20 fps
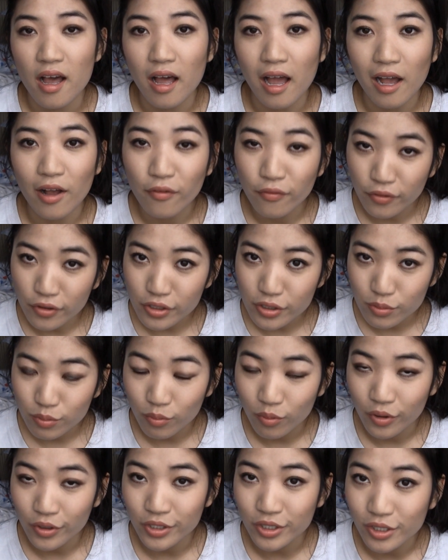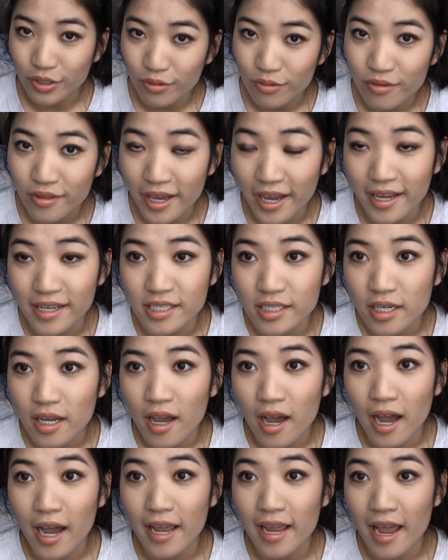I'll first warn you that
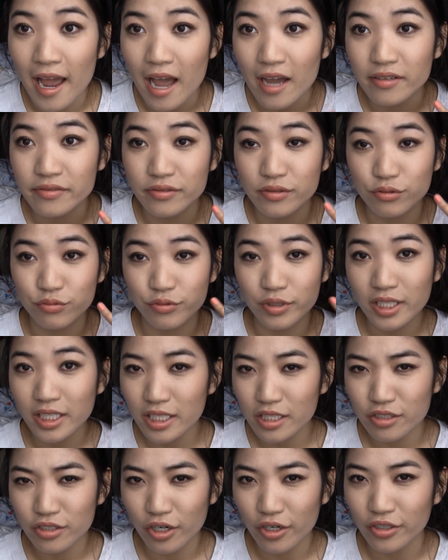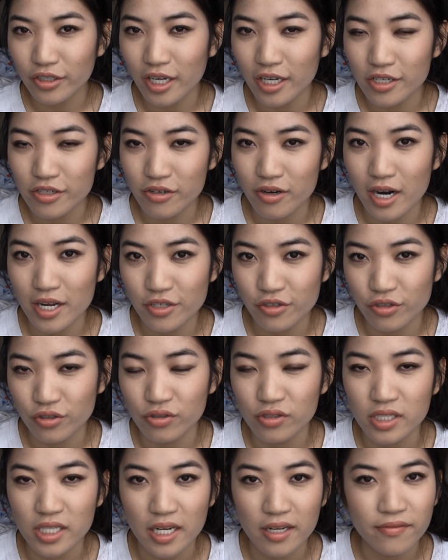I have really dark under eye
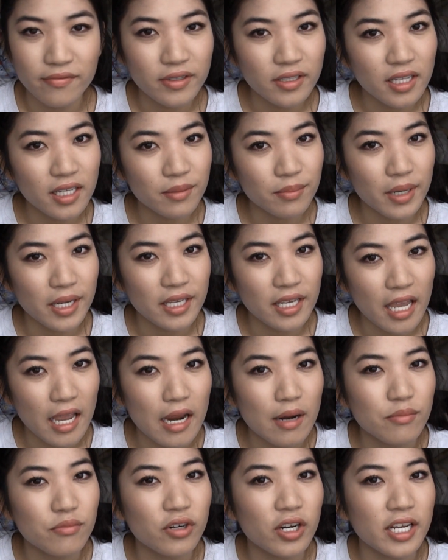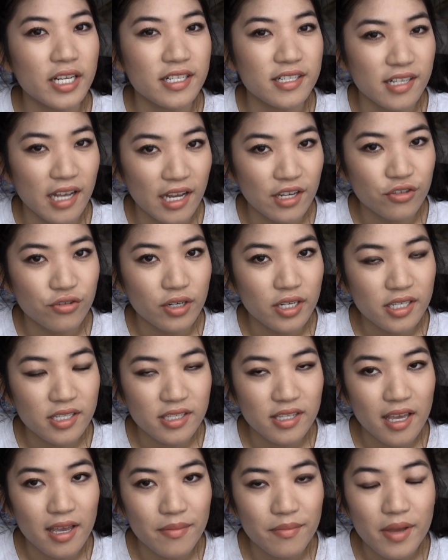circles, and I feel like my camera exaggerates
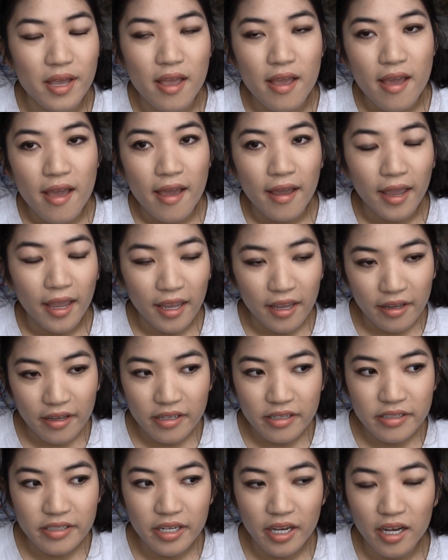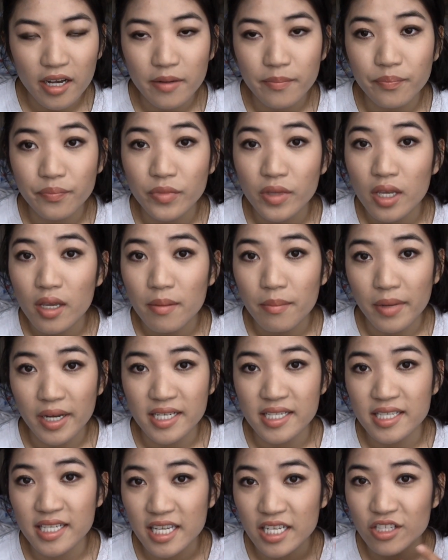them, and my
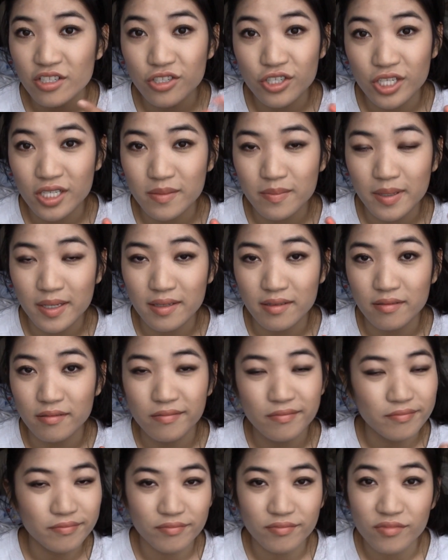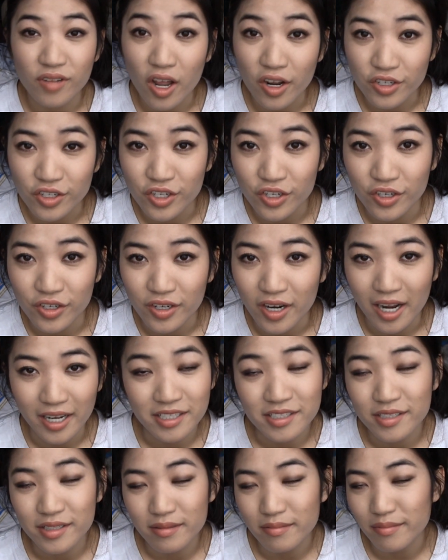skin's just been not good.
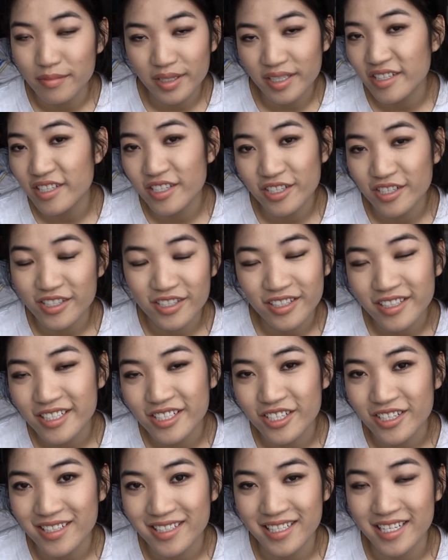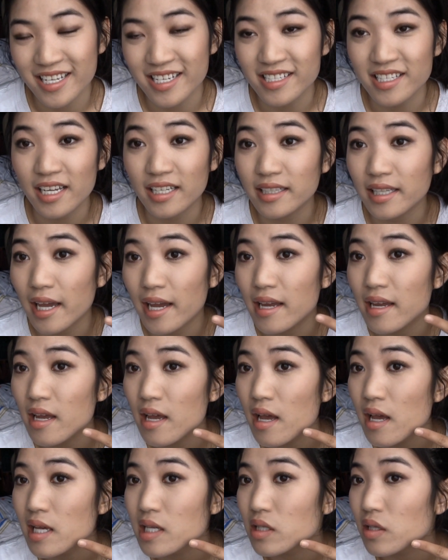It just is like that.
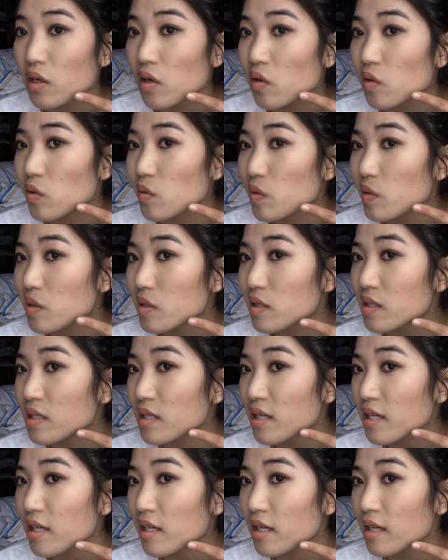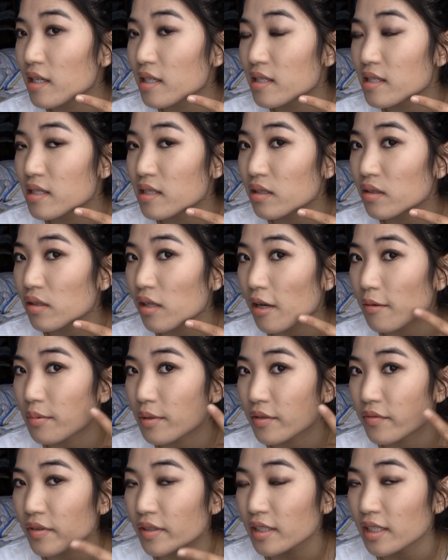So you can see it's still not
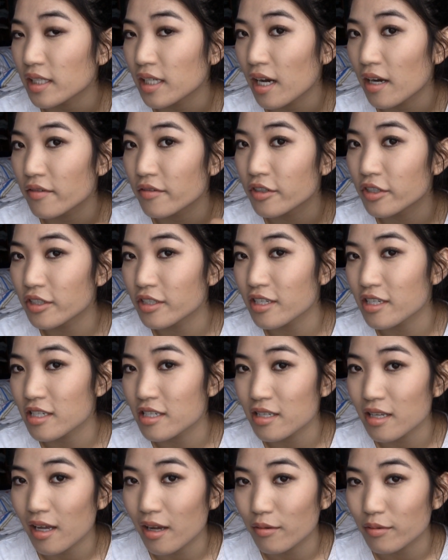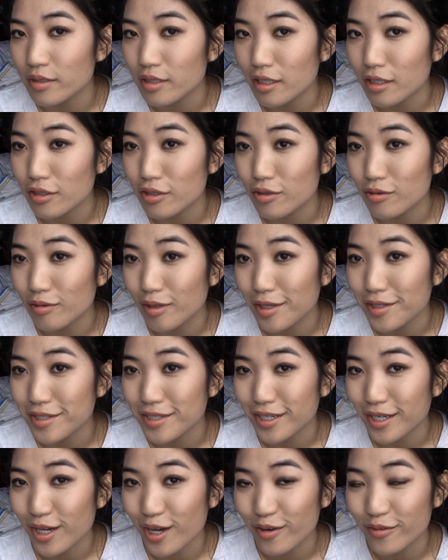perfectly covered because I was like too
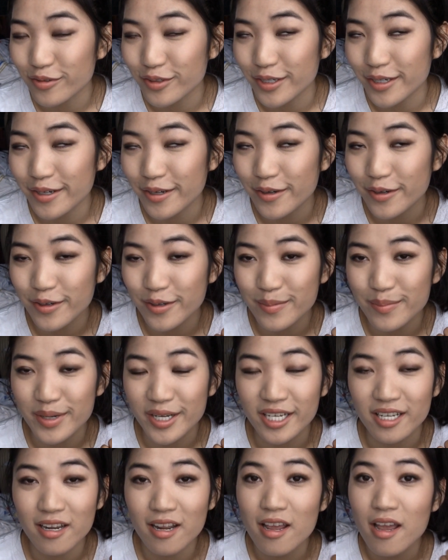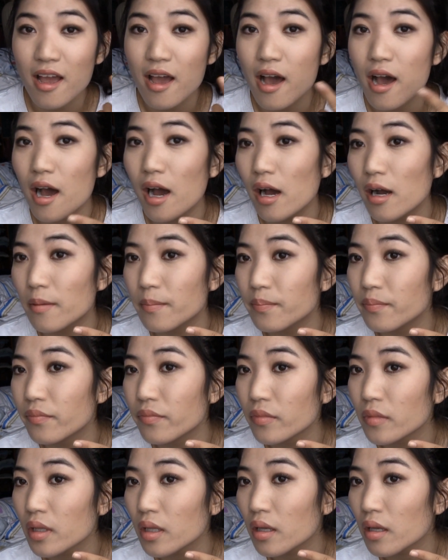lazy to cover it all, but
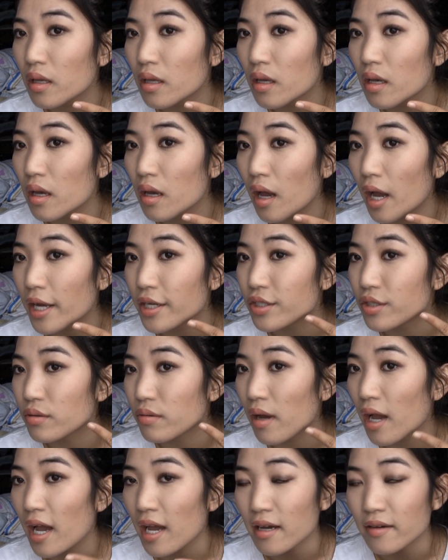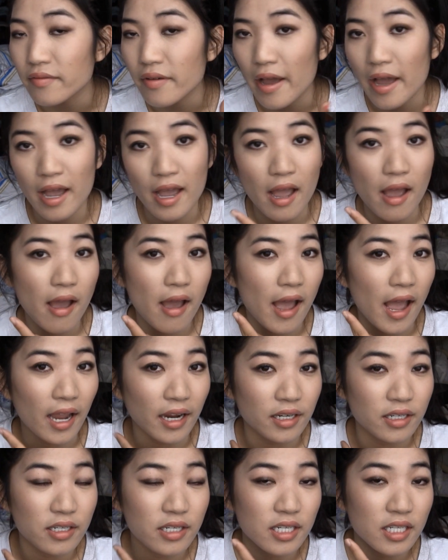I do have
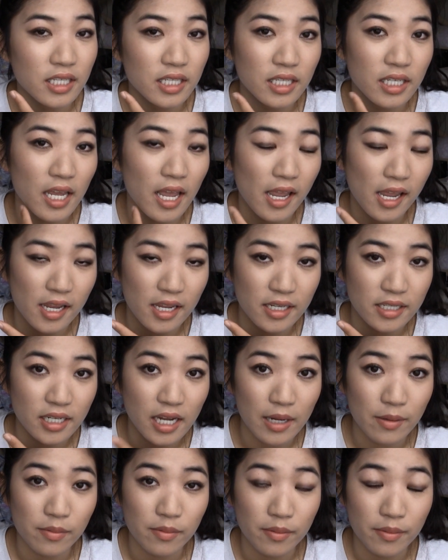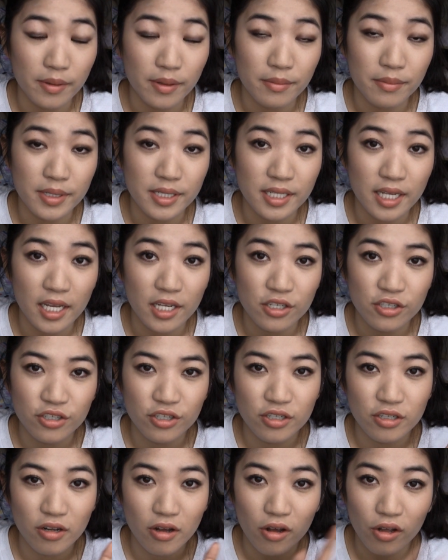acne and
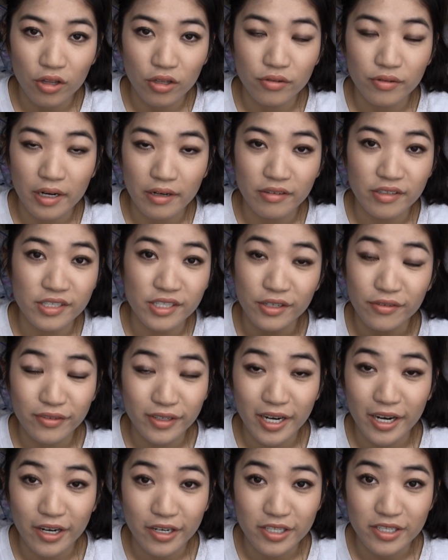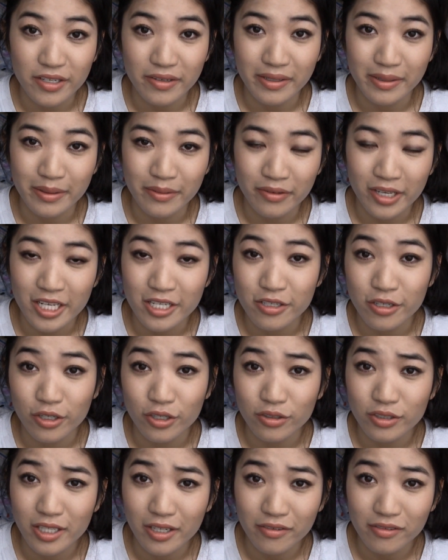hyperpigmentation all around in different areas of my face, so
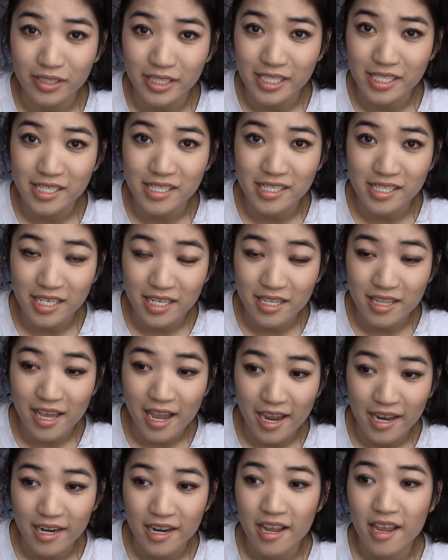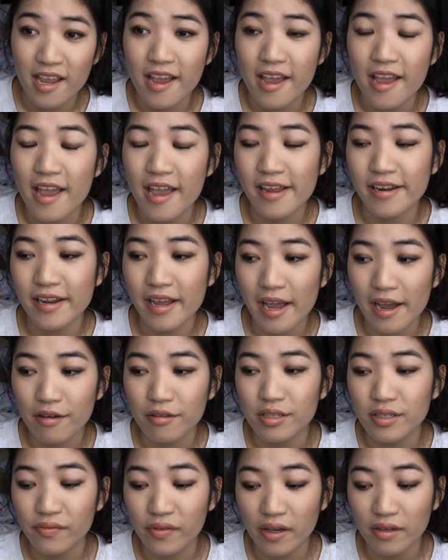you'll definitely see that and how
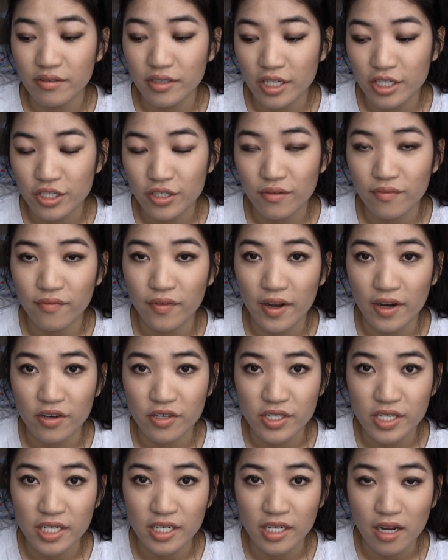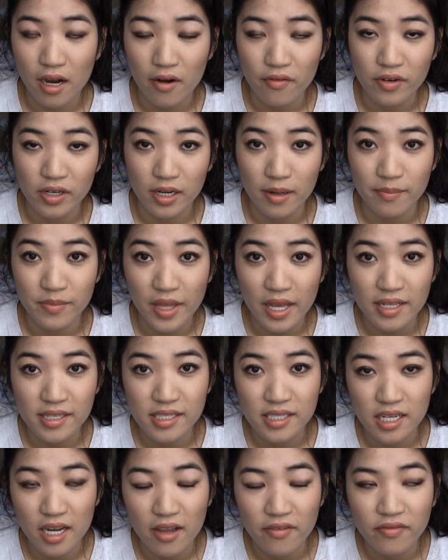the foundation fares in covering up that
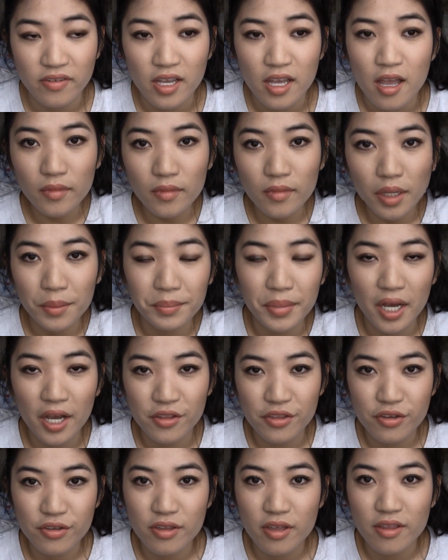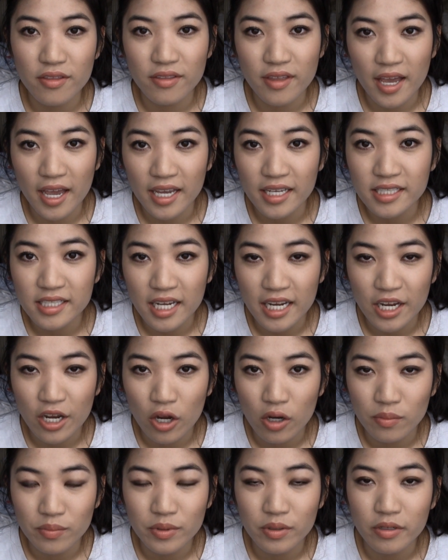stuff. But other than that, I
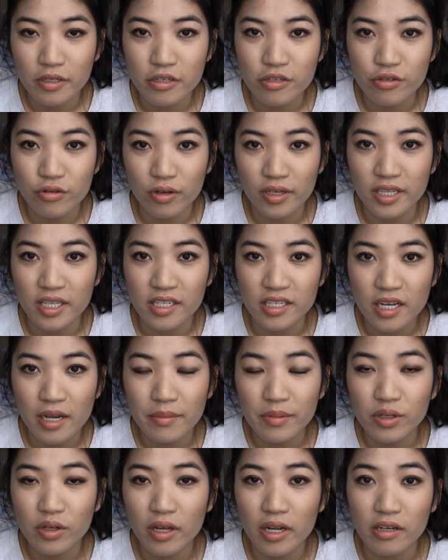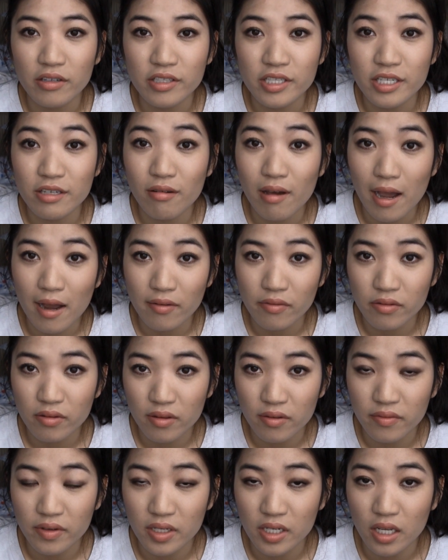hope you enjoy the demo, and I'll see you after
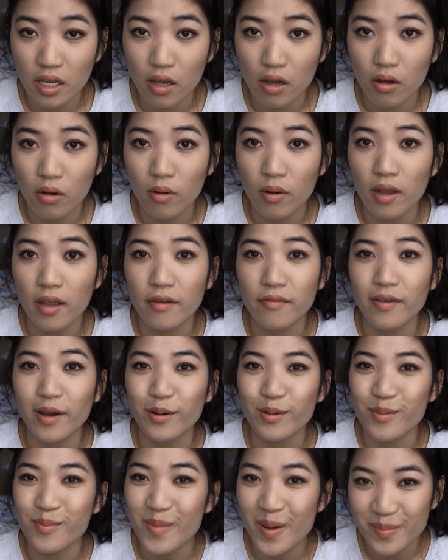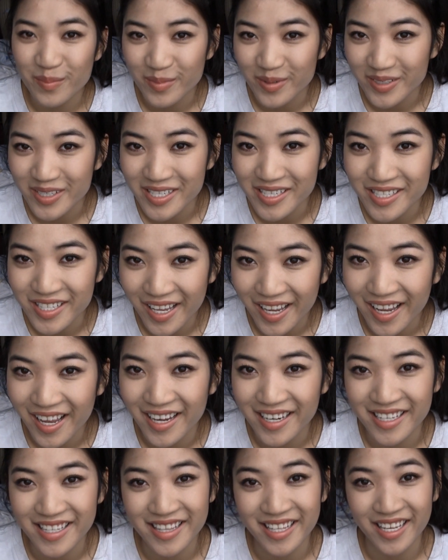the video if I remember to say
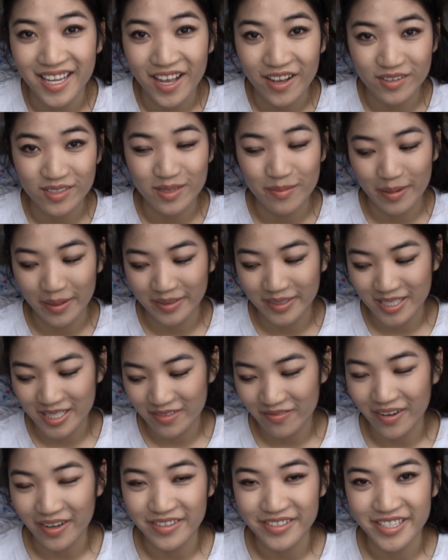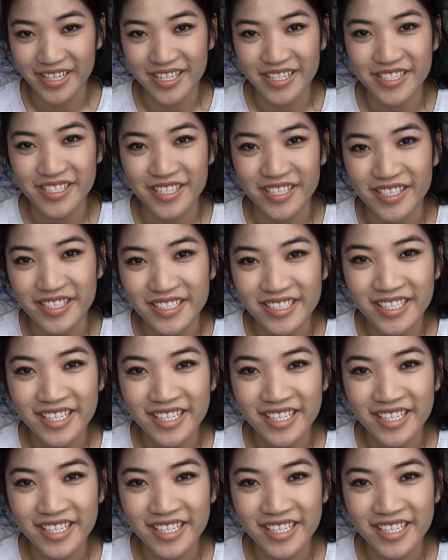anything else about this foundation.